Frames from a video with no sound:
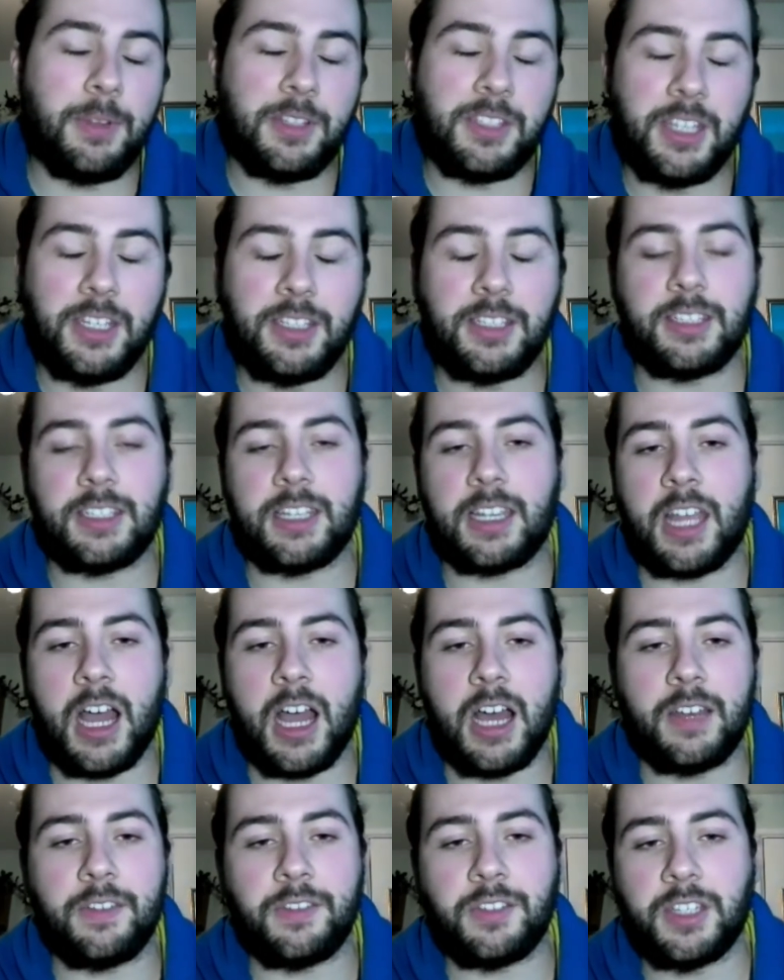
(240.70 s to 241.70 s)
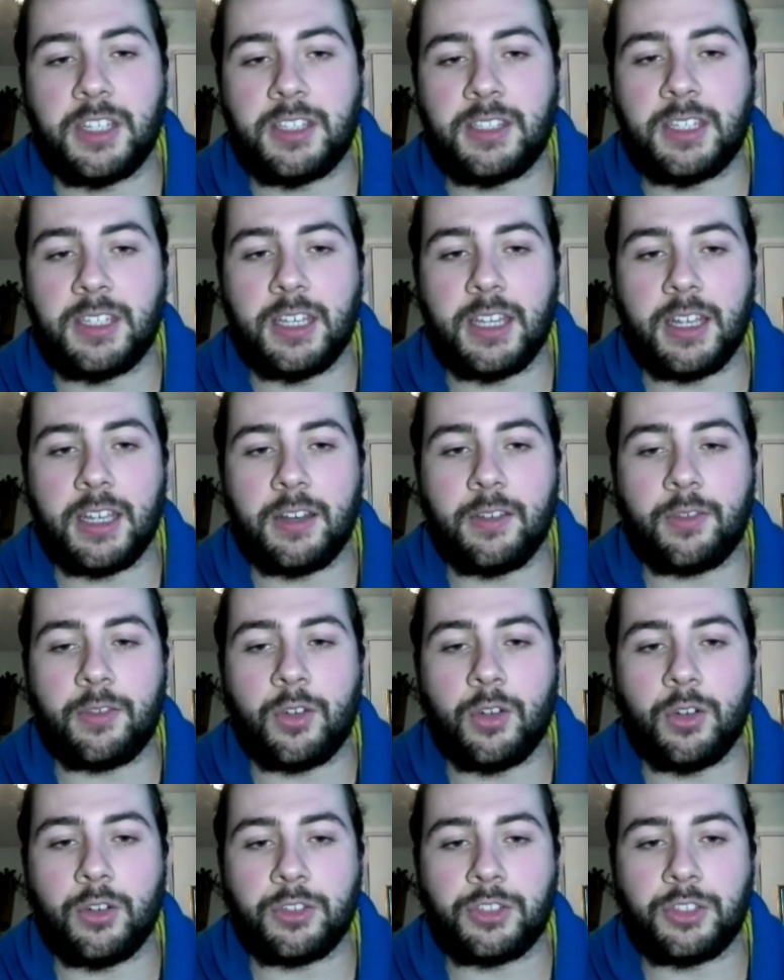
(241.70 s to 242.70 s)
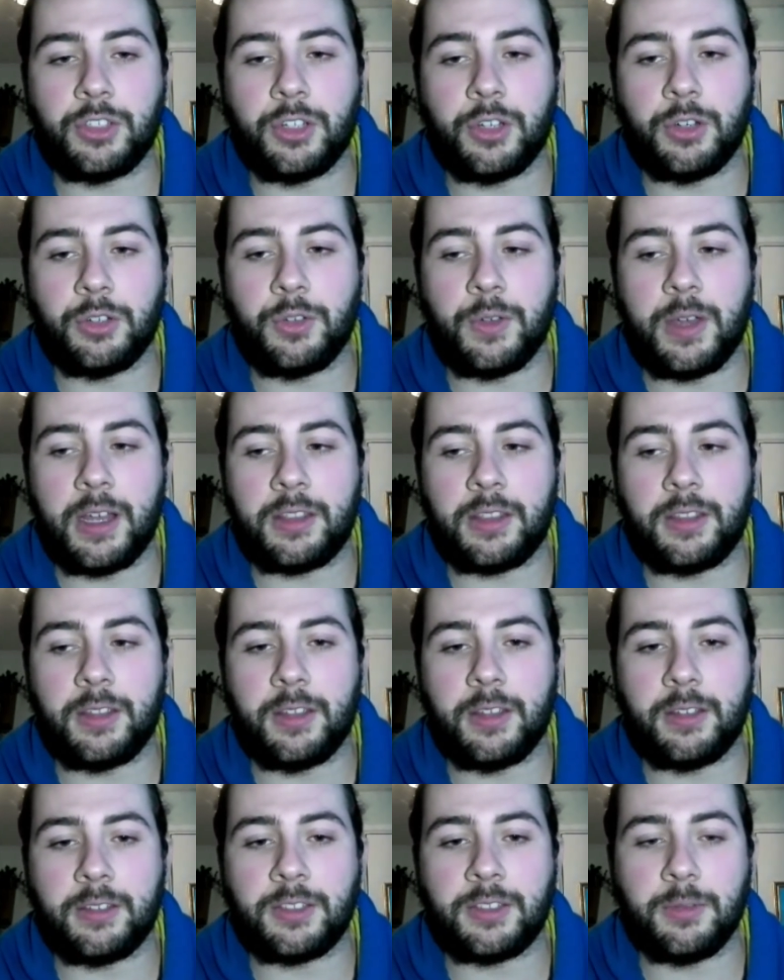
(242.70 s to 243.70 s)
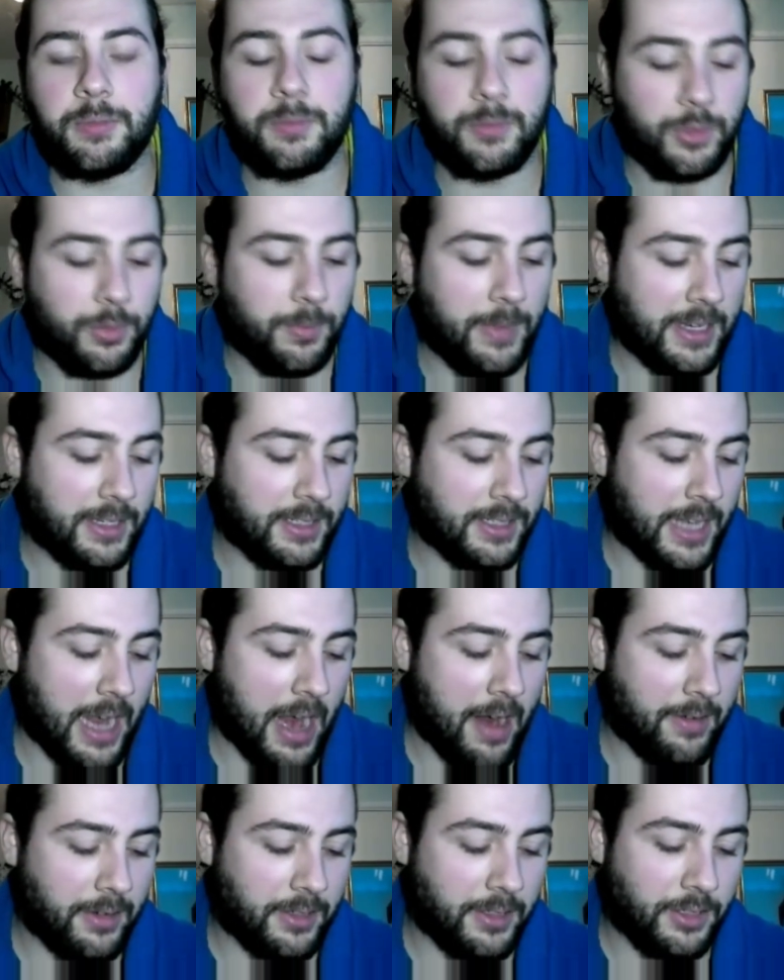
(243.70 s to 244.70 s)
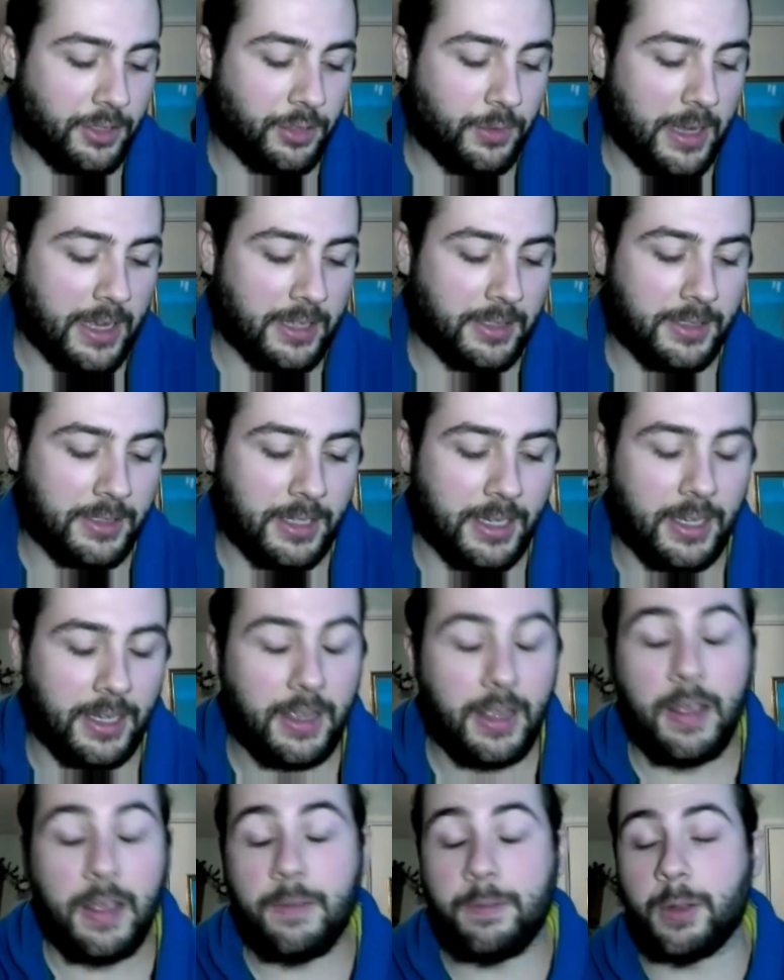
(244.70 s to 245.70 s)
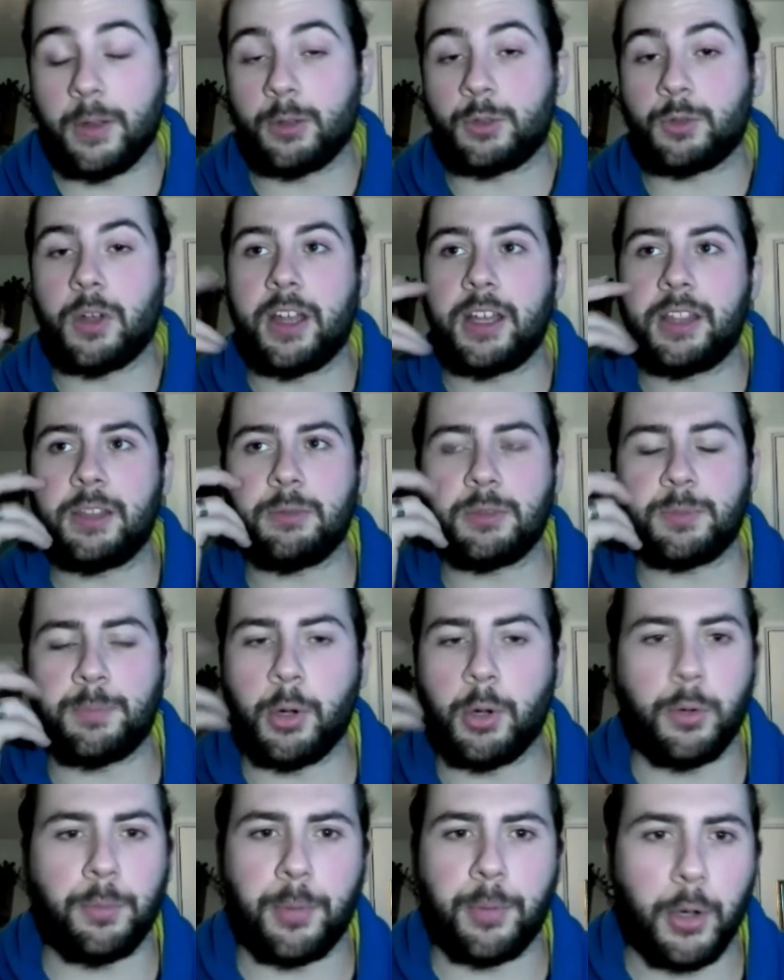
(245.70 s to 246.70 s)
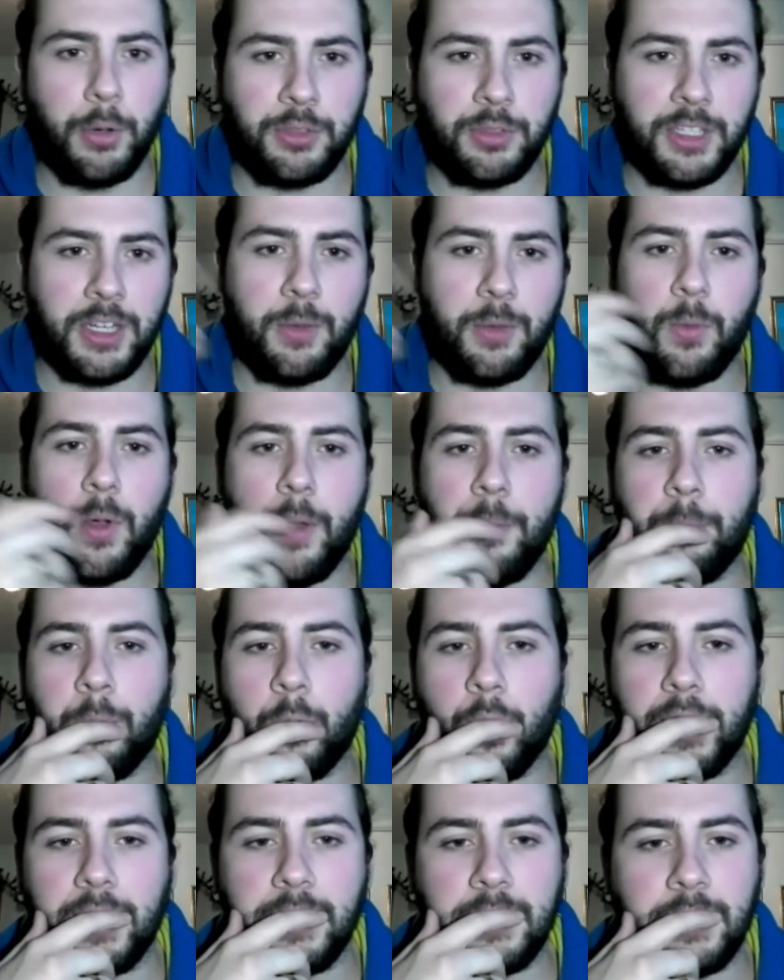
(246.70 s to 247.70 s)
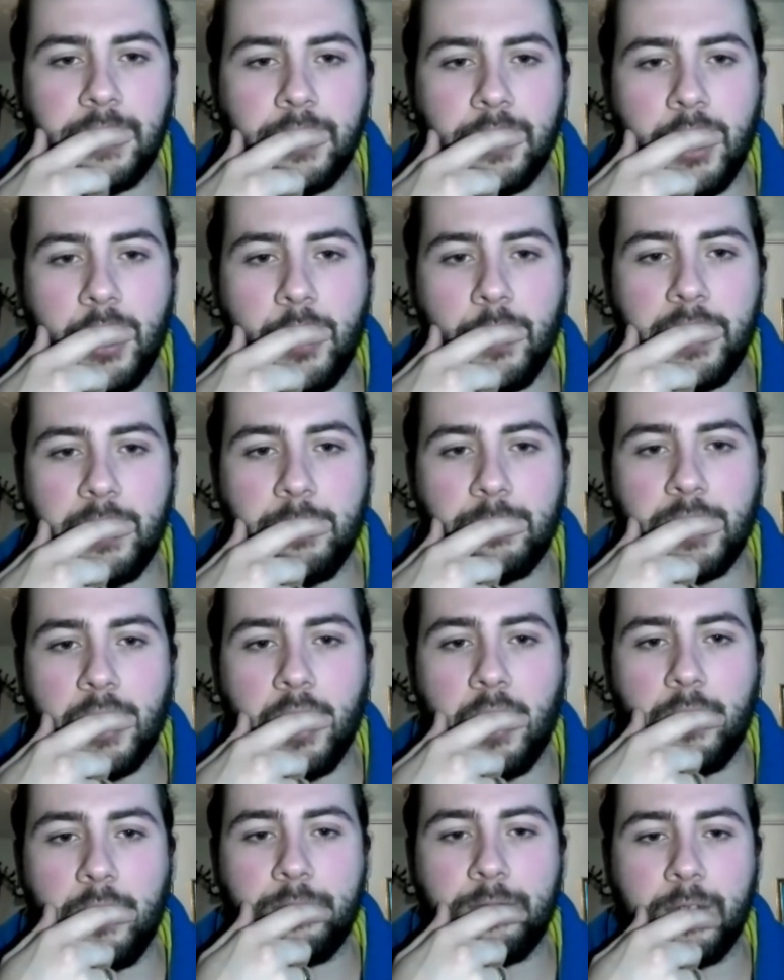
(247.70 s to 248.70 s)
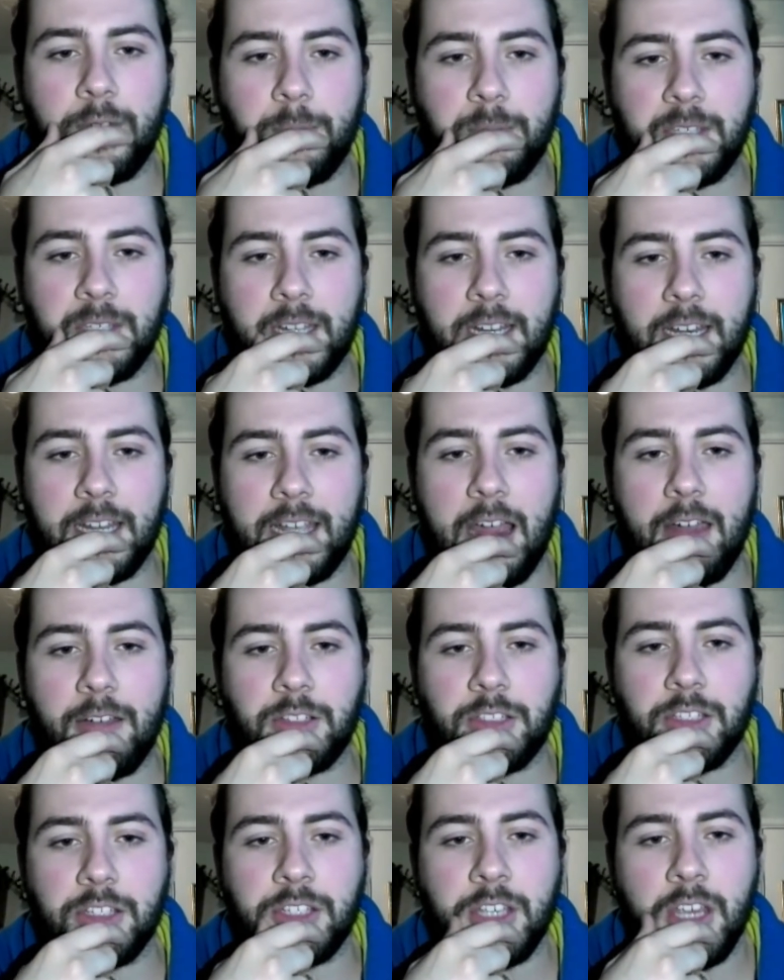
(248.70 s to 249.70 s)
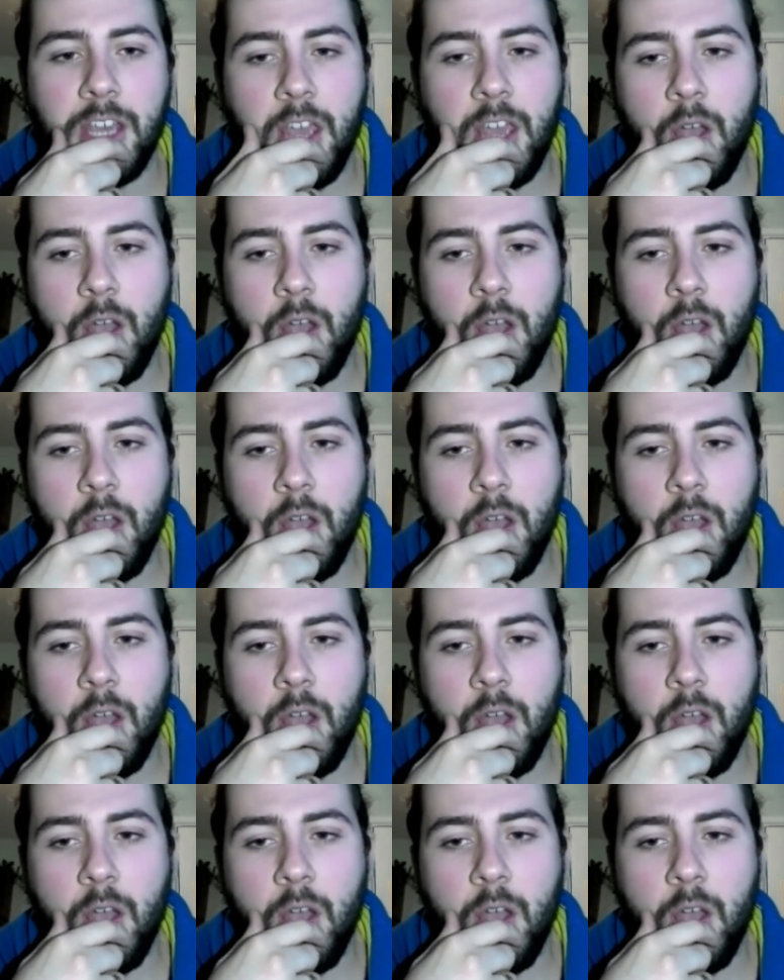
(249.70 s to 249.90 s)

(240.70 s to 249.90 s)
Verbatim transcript: seasons at Cardiff City, and of course, you had some tremendous characters. You had Phil Dwyer, there was Paul Bowden at one point, and there was a lot of particular characters.